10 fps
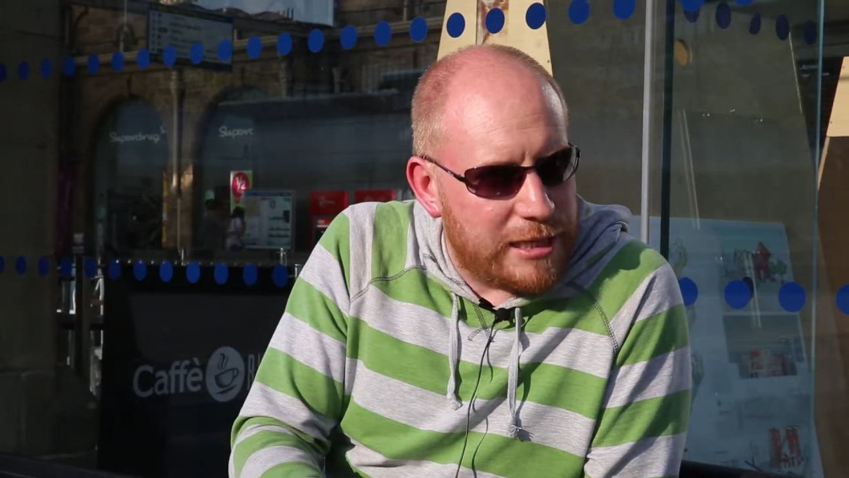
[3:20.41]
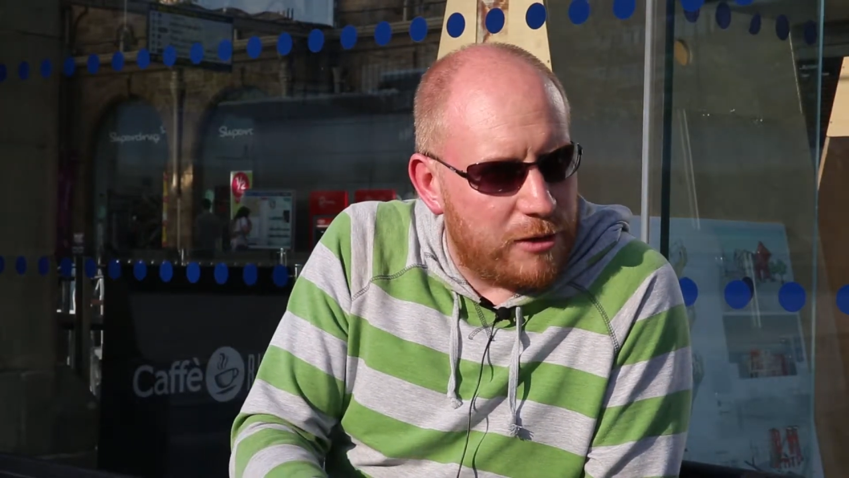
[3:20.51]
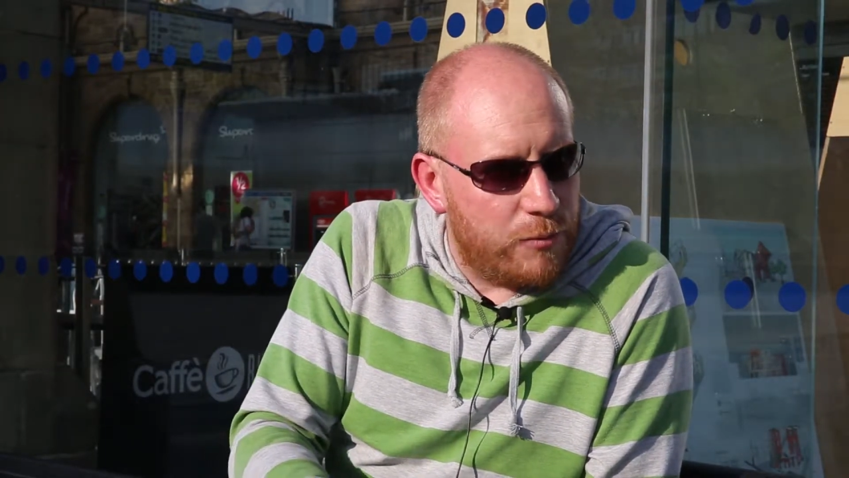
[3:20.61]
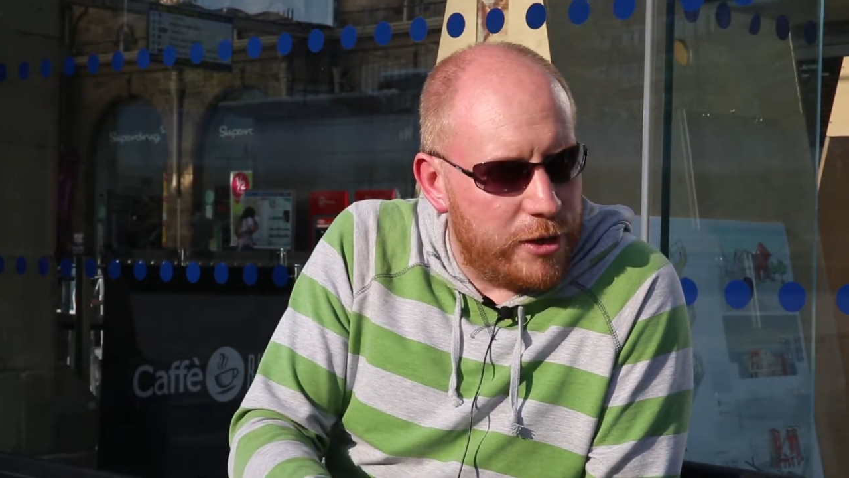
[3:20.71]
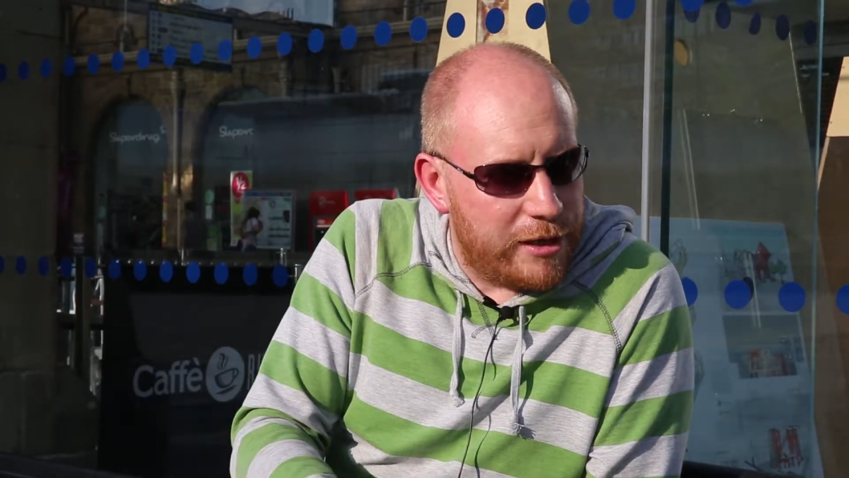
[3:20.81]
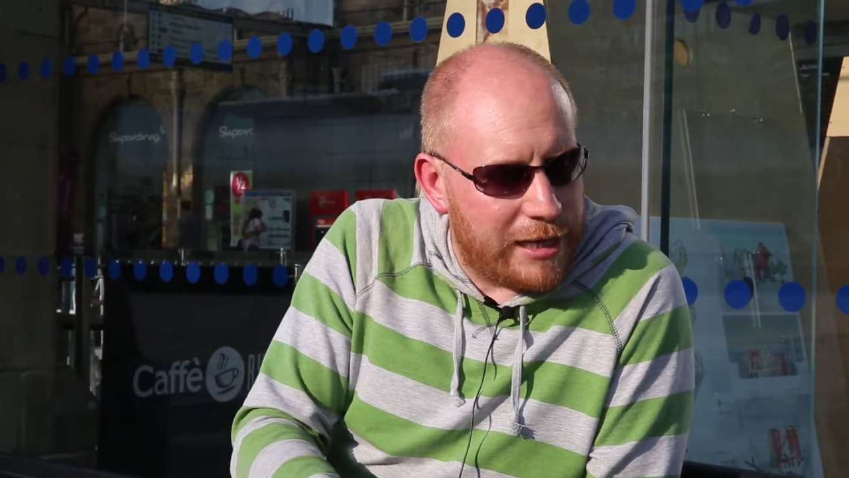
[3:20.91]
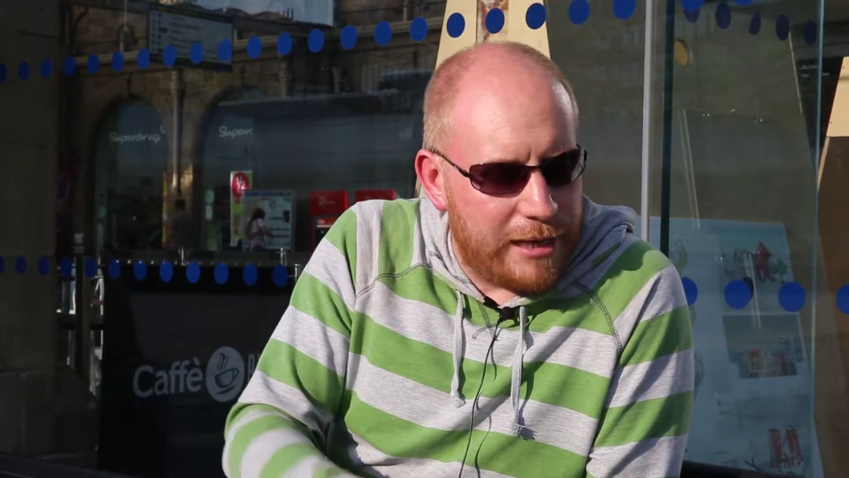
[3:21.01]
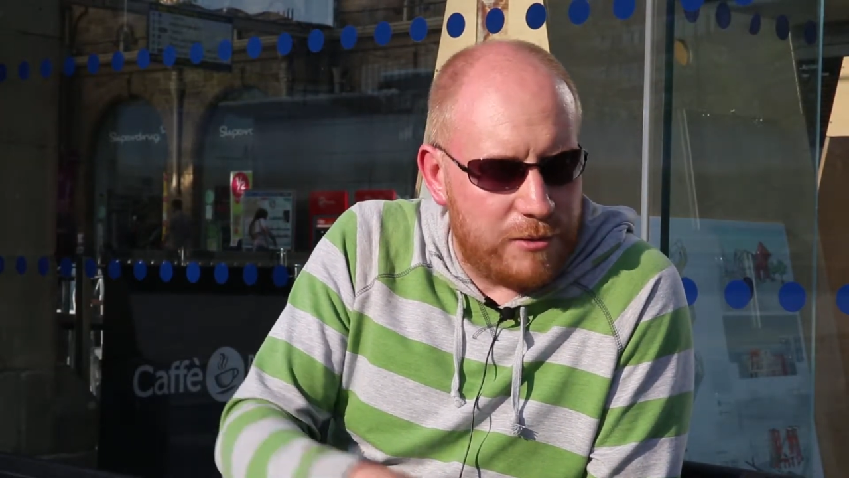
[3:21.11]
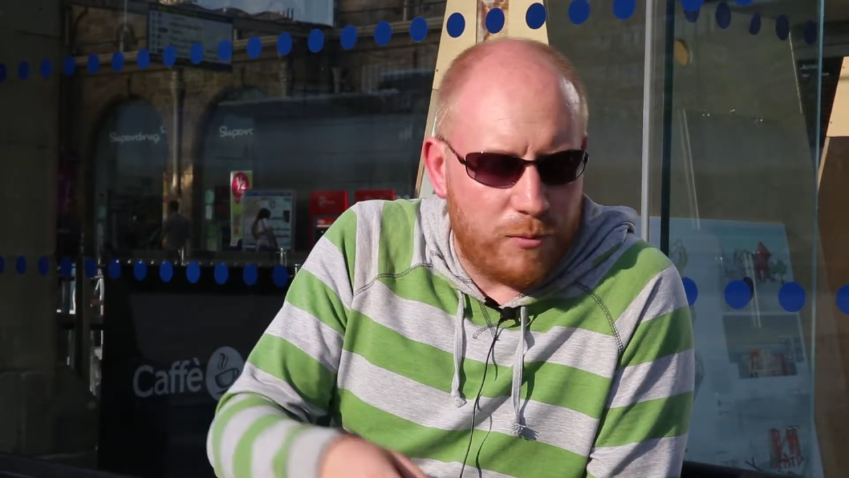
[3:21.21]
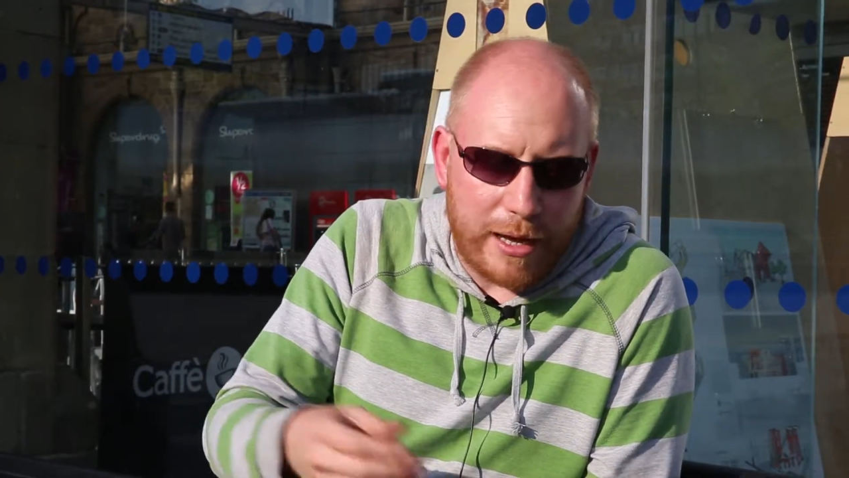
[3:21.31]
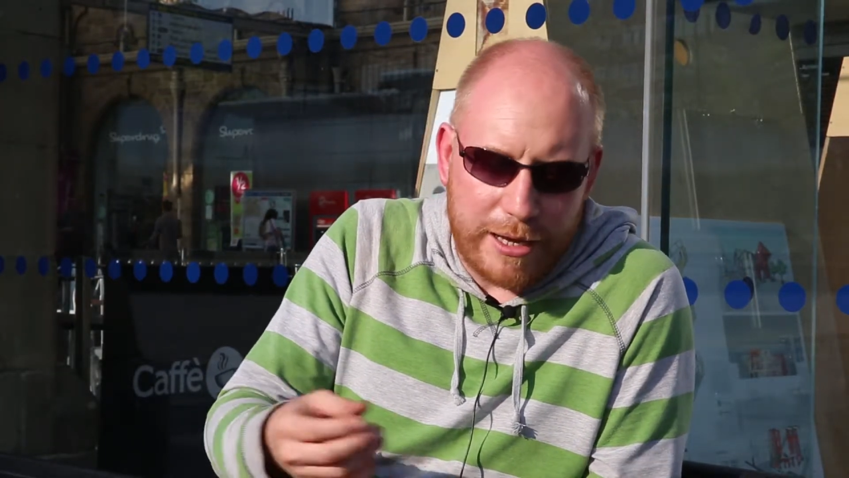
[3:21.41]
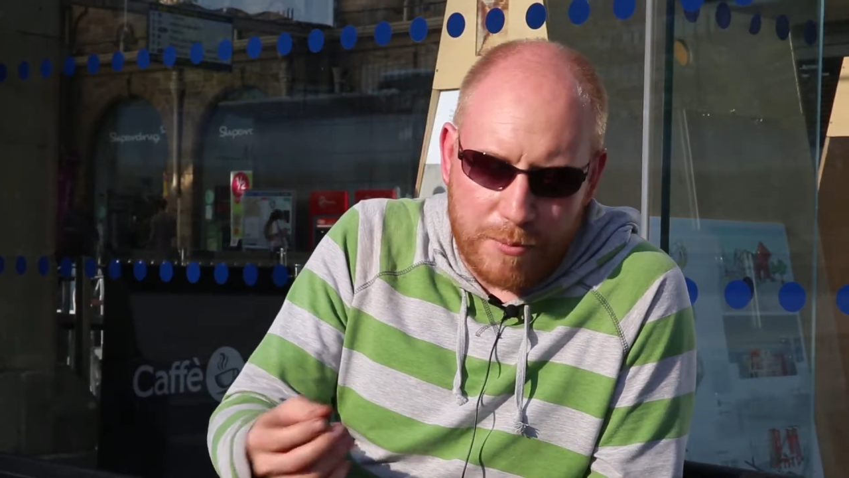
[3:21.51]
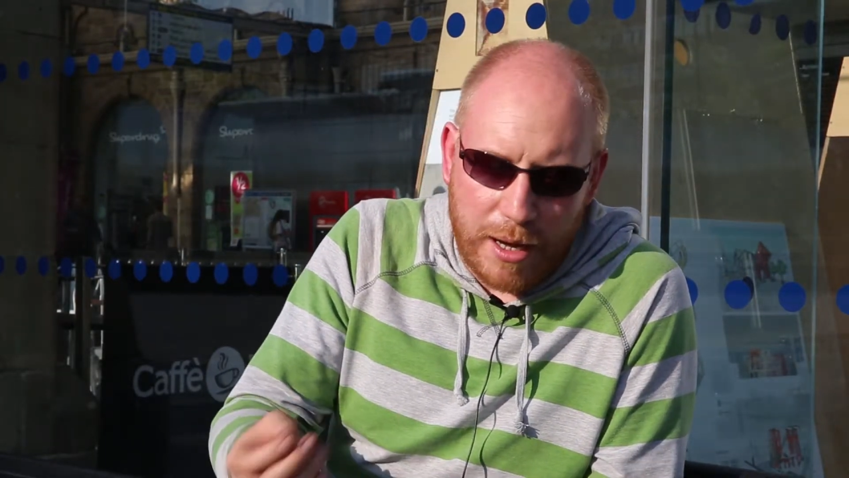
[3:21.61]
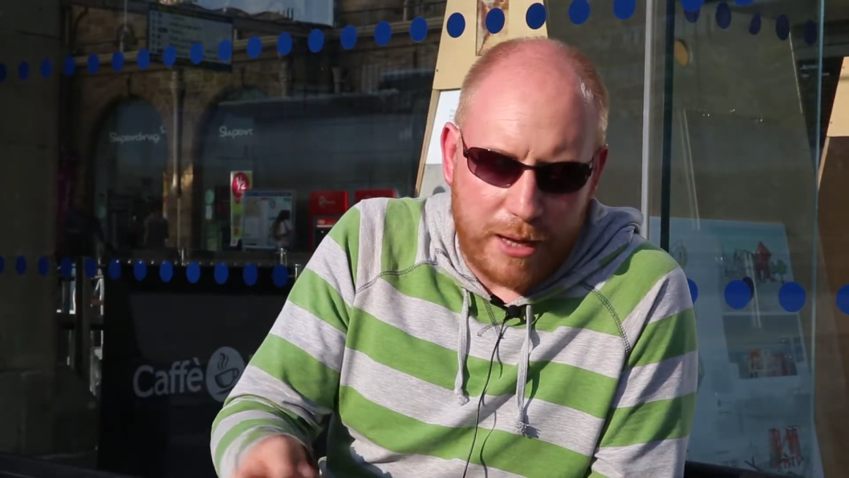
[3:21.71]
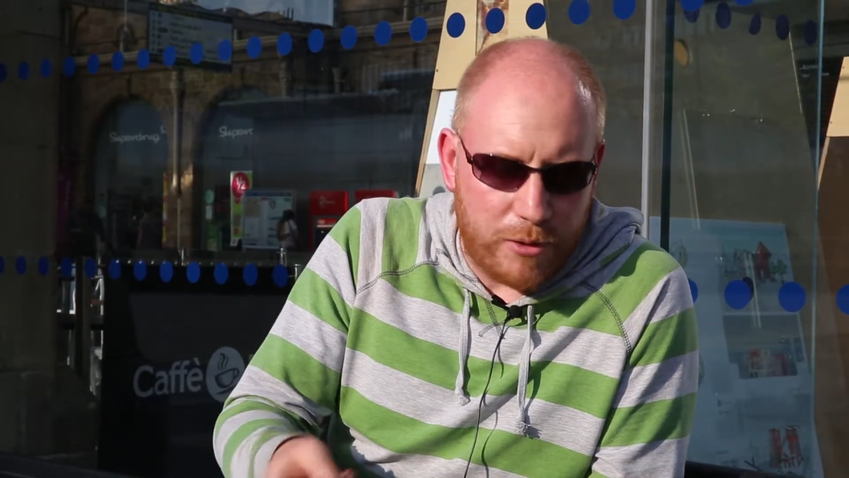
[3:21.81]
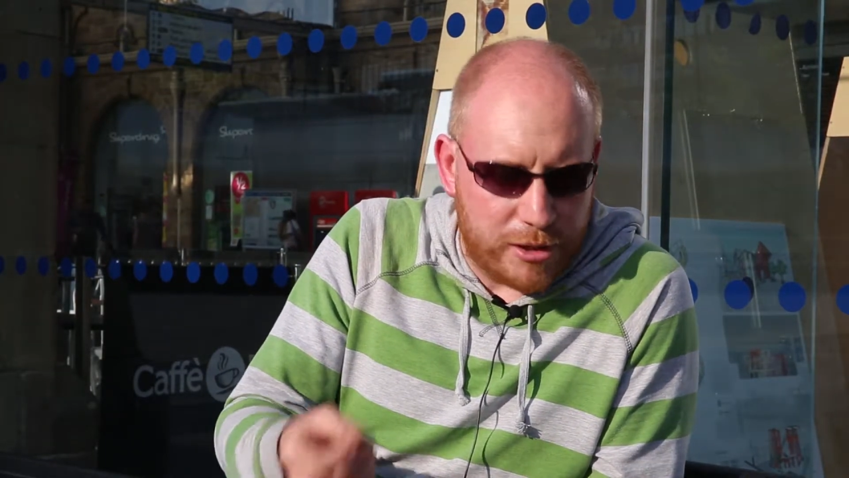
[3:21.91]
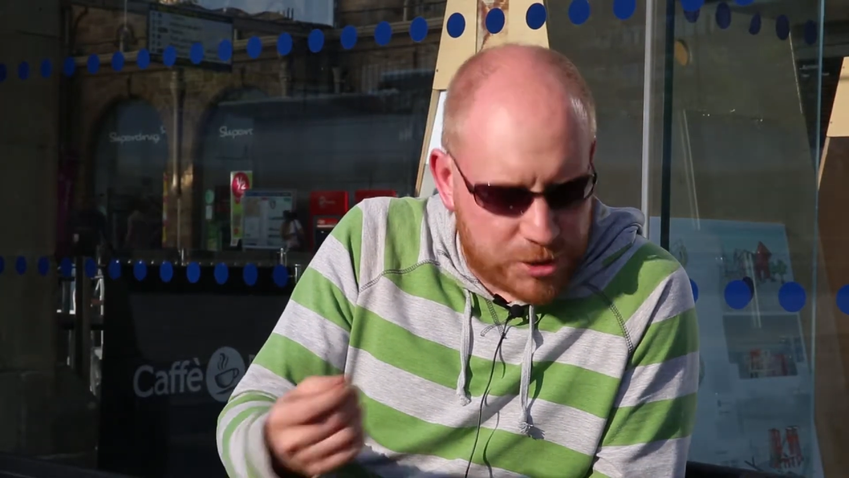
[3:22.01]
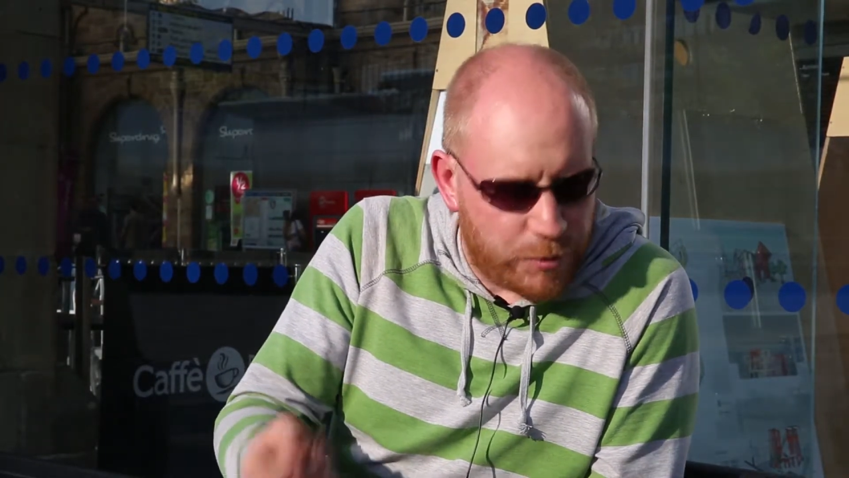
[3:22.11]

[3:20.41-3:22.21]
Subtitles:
that I work in where you might want